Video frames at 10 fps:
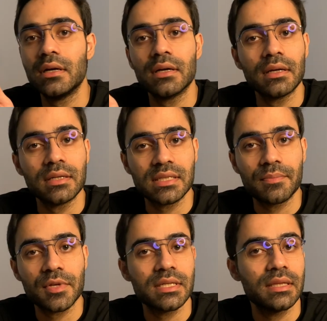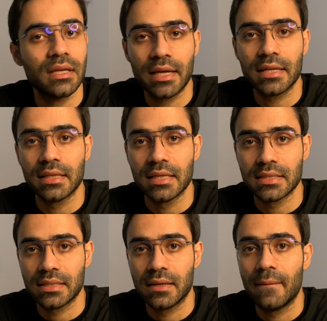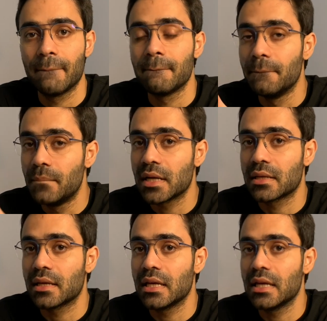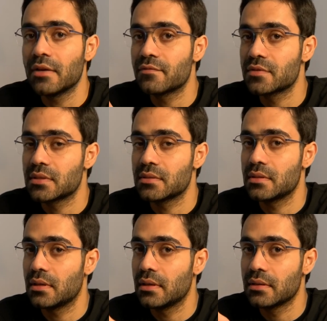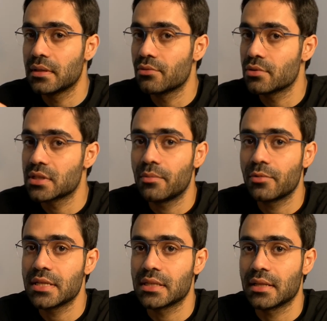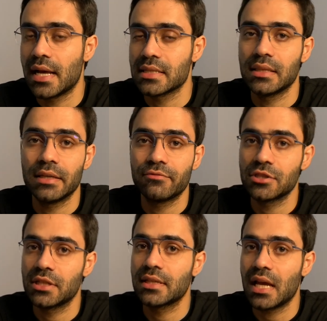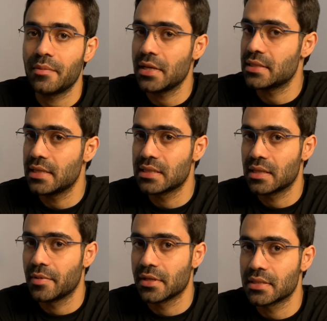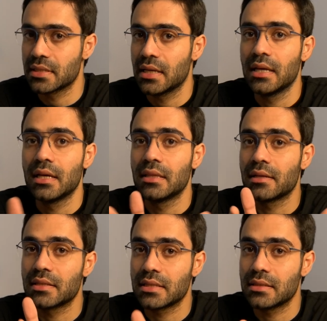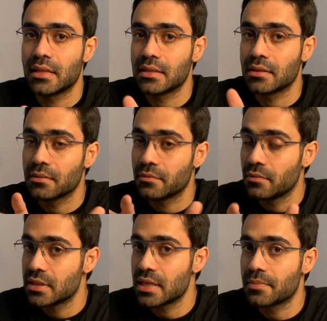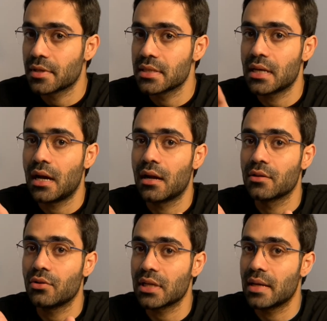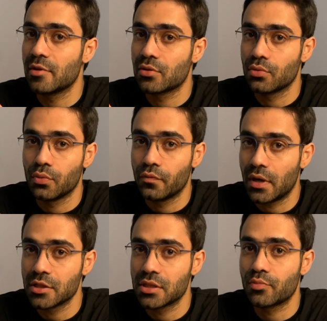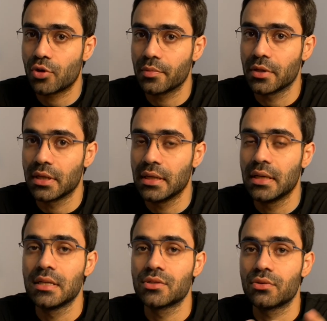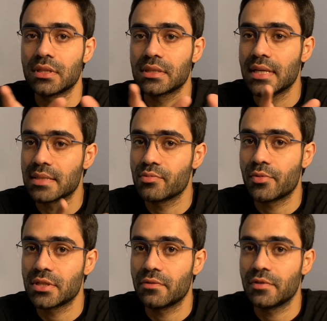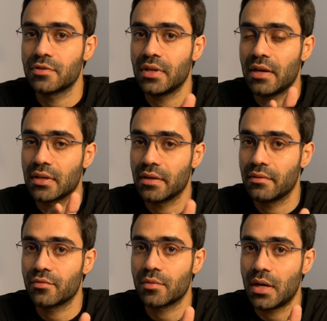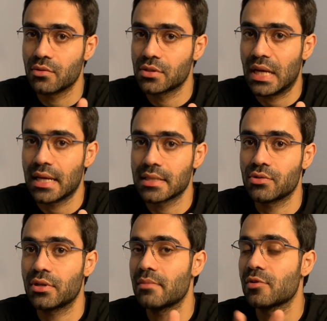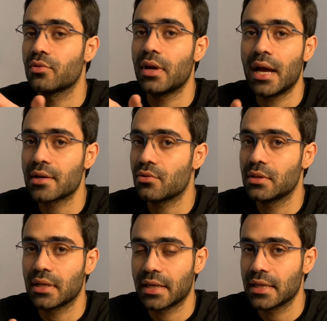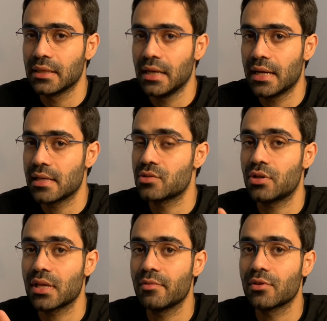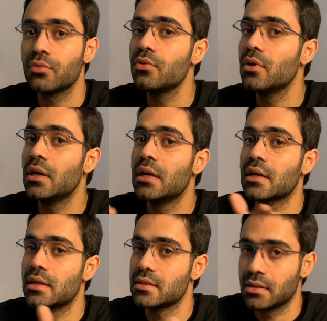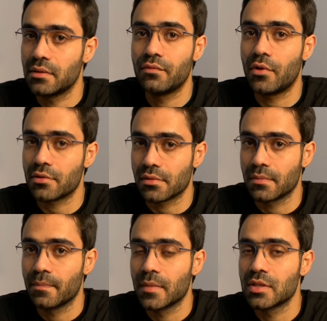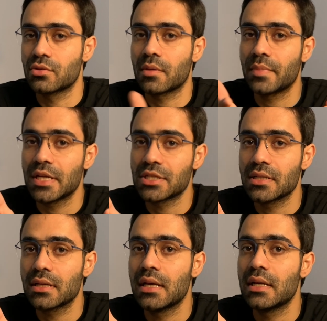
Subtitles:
receptors in the kidneys. But if due to some reason, as in nephrogenic diabetes insipidus, the receptors are not able to function properly, so this desmopressin which we have given from outside is not able to act on the kidney and is not able to conserve water. So the patient